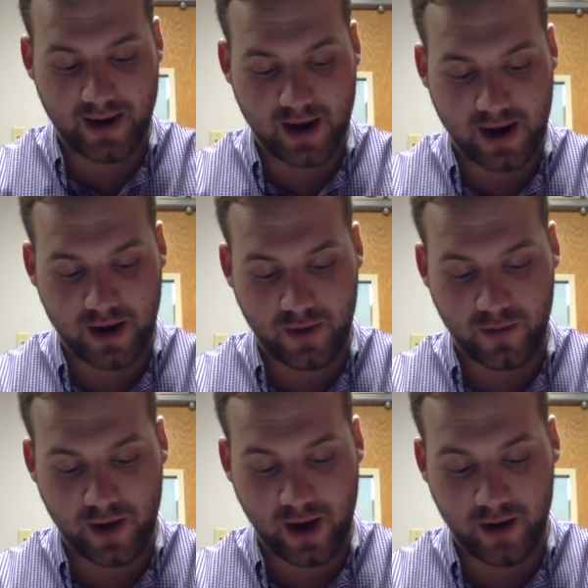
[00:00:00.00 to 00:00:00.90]

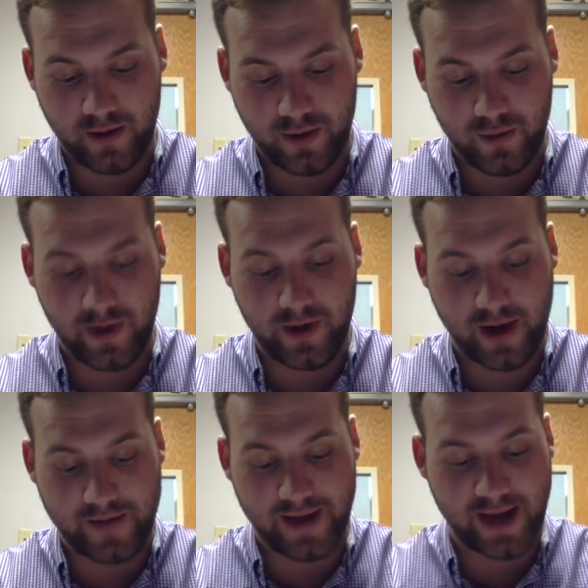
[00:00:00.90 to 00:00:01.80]

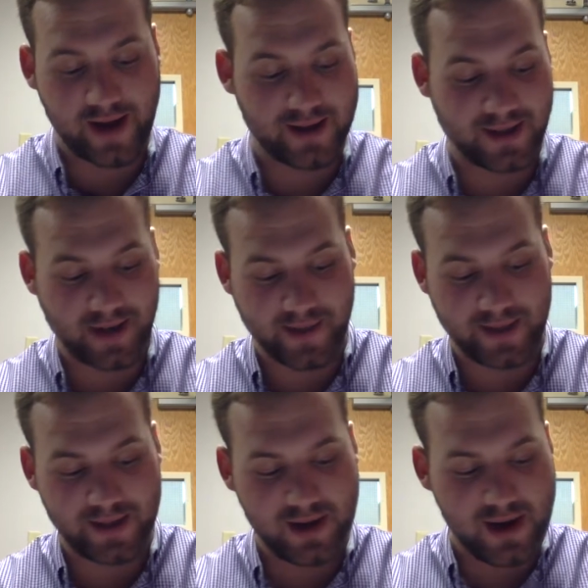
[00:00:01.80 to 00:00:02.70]
choreographed chaos segments.